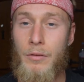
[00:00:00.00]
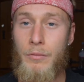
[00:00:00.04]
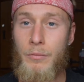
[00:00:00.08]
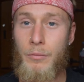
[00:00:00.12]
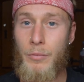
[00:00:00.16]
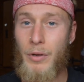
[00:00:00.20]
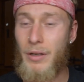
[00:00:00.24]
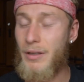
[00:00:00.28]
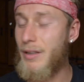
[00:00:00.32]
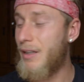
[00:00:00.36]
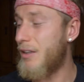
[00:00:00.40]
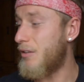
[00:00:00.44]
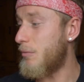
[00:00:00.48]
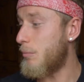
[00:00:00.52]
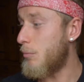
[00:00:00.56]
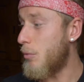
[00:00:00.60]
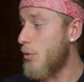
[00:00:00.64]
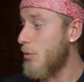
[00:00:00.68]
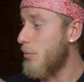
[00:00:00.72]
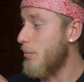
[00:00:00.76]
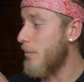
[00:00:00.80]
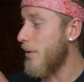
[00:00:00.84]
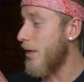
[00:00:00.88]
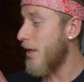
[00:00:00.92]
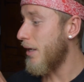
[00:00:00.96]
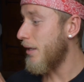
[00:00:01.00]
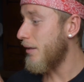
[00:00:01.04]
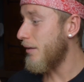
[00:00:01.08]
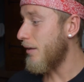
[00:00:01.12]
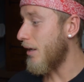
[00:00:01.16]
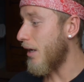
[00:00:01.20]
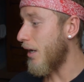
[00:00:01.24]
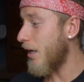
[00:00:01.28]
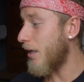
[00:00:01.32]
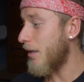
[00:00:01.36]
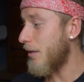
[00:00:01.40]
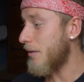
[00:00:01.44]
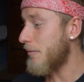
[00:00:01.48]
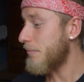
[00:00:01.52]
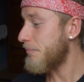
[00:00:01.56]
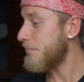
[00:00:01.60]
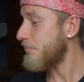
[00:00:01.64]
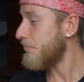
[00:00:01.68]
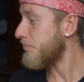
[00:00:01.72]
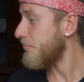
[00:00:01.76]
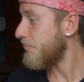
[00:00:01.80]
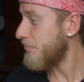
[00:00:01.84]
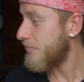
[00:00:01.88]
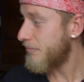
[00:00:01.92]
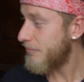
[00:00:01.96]
But this book, man, I
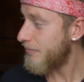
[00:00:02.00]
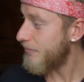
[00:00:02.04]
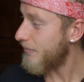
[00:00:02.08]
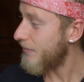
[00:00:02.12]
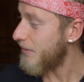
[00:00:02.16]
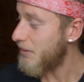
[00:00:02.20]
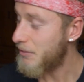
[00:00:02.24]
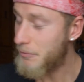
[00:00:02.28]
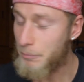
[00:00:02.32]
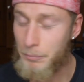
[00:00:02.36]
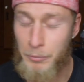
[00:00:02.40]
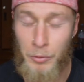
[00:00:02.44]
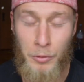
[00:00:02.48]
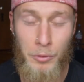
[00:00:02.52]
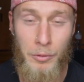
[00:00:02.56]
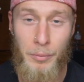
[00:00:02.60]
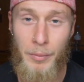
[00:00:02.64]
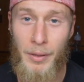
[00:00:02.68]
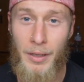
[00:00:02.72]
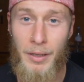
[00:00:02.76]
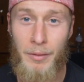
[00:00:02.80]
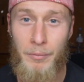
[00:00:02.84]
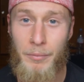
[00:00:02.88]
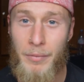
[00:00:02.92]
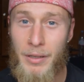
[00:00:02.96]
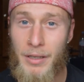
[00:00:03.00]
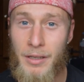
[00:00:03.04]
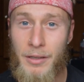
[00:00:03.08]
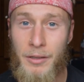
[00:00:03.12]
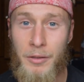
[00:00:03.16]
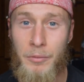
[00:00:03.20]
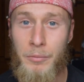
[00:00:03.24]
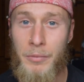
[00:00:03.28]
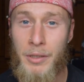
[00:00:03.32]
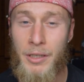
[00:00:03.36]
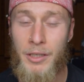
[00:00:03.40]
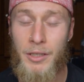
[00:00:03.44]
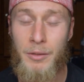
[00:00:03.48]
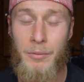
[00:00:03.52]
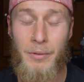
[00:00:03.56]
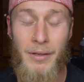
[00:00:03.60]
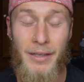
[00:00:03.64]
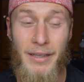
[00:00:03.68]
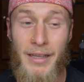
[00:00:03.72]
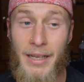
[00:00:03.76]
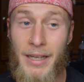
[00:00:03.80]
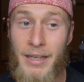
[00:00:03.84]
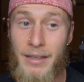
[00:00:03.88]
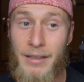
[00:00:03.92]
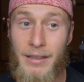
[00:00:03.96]
this book, man, Miracle Medium
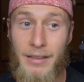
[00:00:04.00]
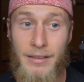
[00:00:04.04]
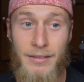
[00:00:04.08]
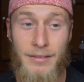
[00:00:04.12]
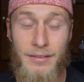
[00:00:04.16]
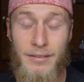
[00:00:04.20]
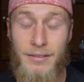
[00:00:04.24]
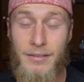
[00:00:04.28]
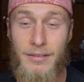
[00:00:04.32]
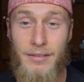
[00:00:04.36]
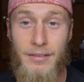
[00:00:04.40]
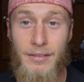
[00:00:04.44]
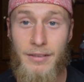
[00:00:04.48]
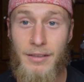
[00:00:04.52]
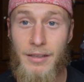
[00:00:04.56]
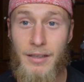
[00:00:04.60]
again is.